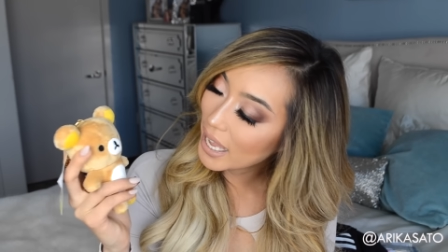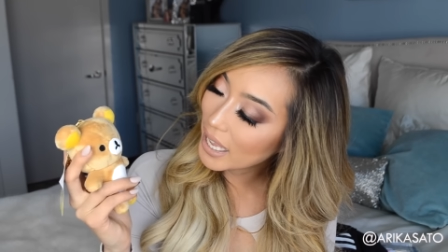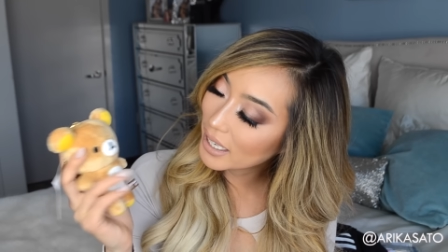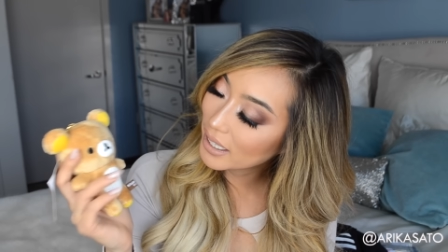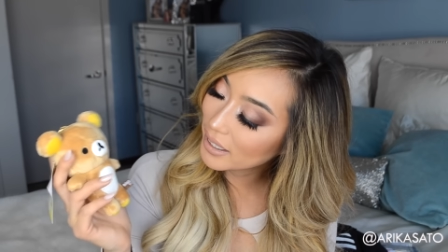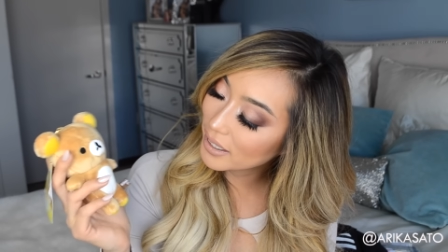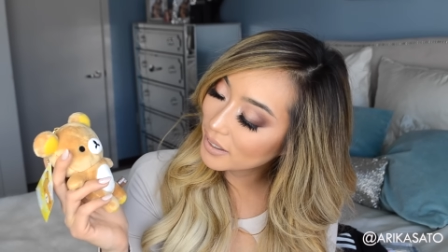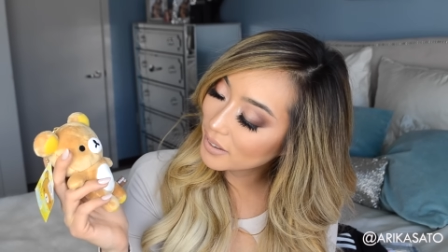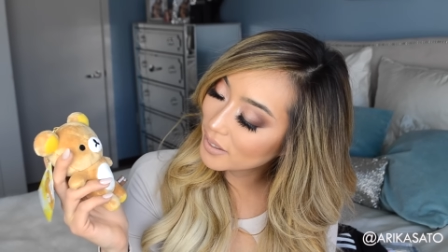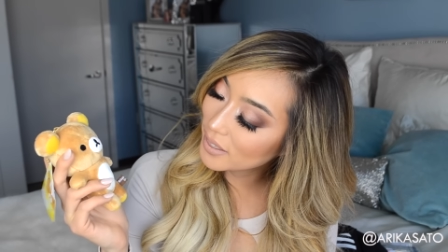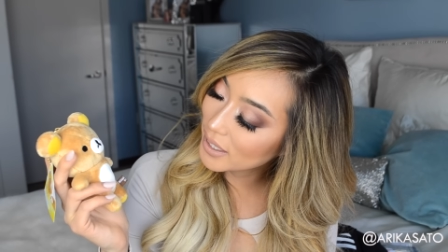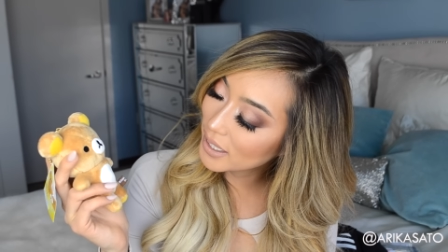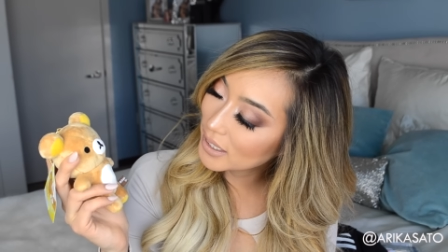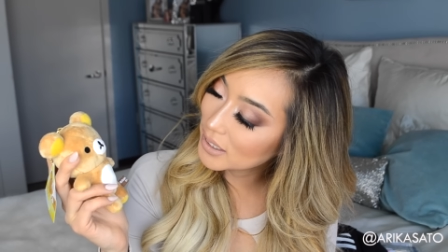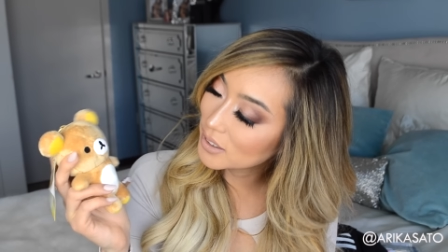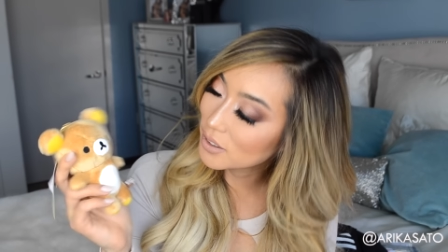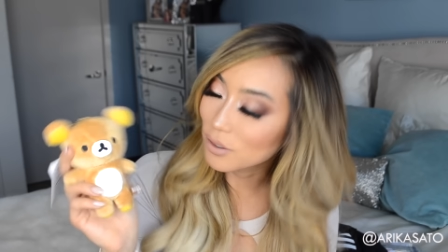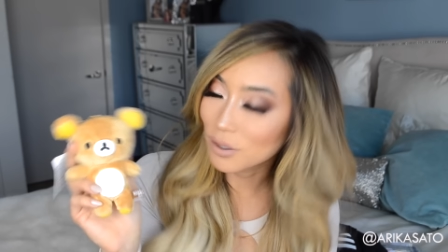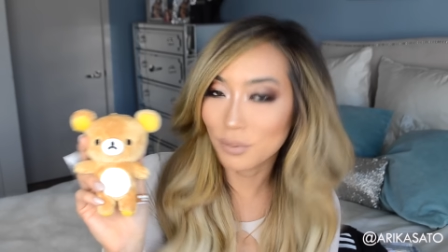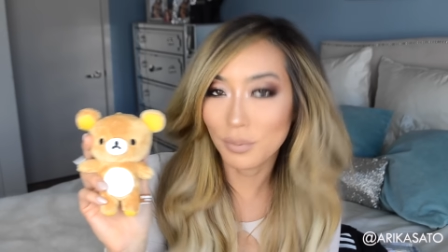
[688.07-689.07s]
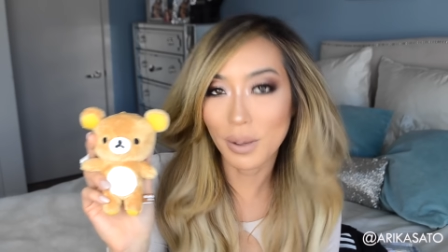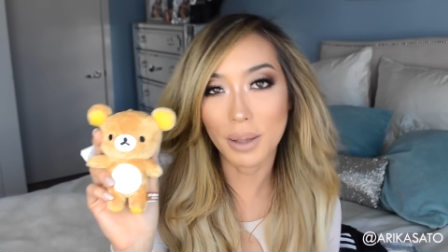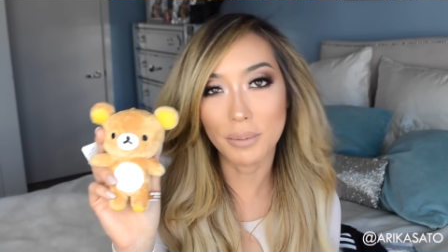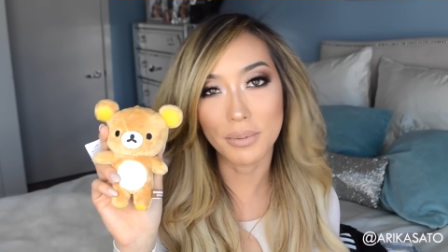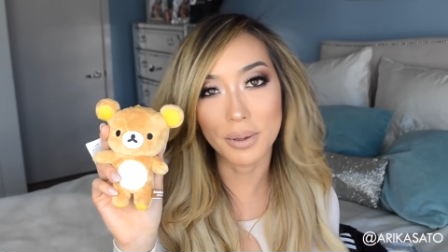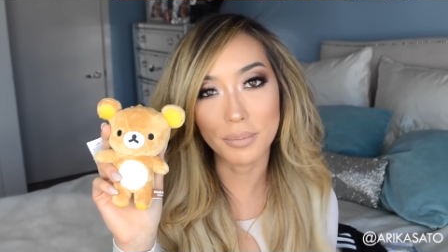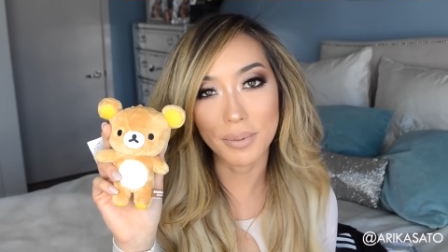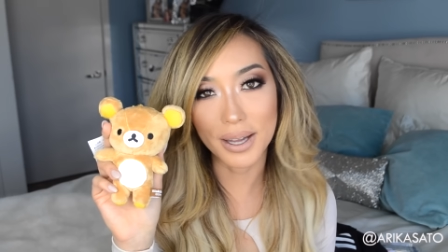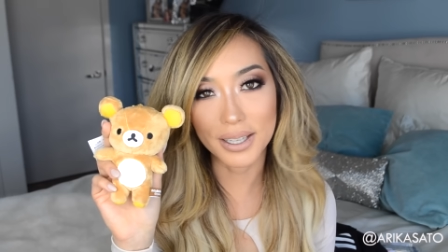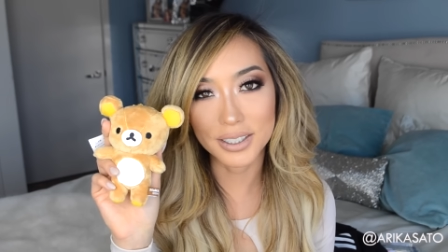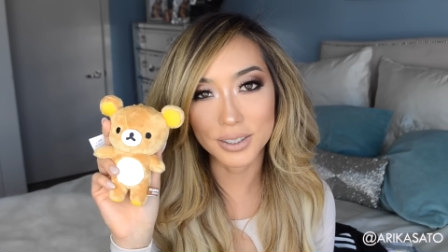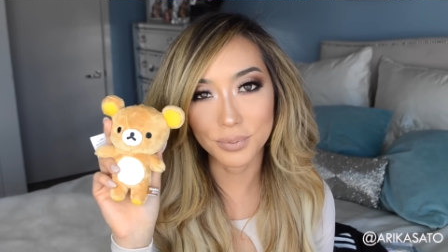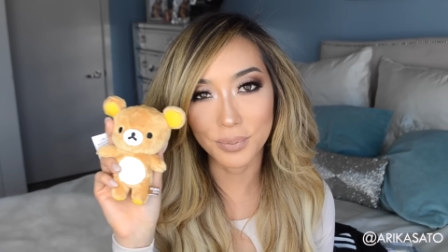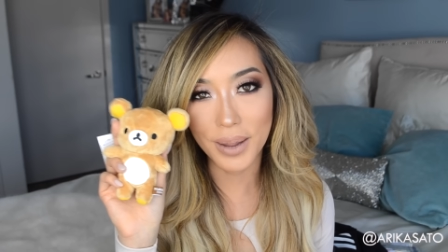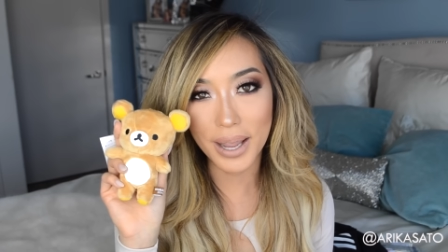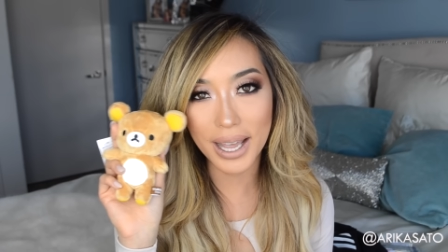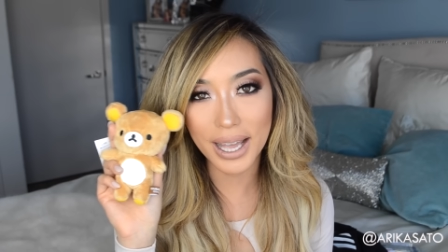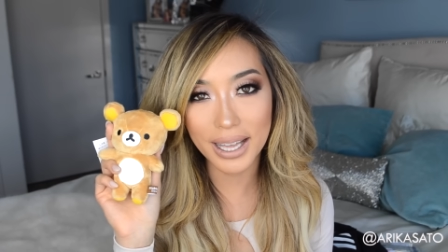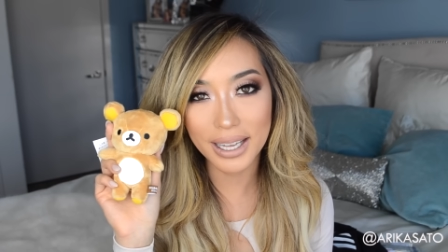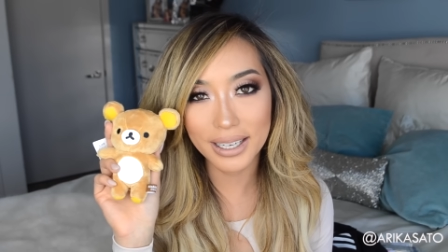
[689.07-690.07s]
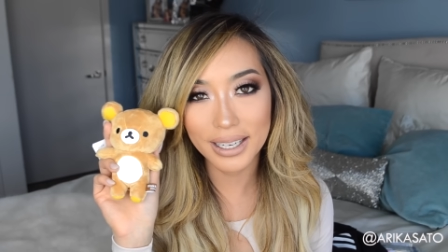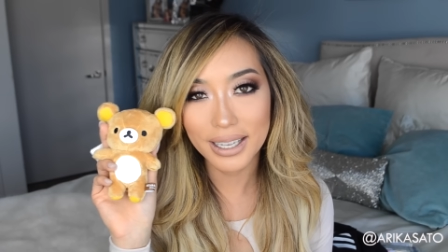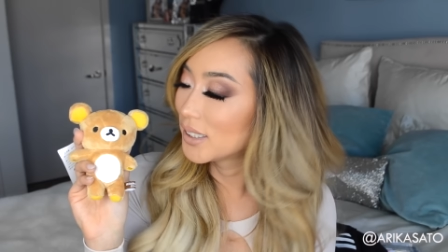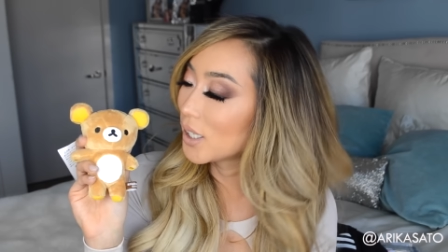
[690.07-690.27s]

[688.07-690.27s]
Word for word: and little things to remind me about Japan.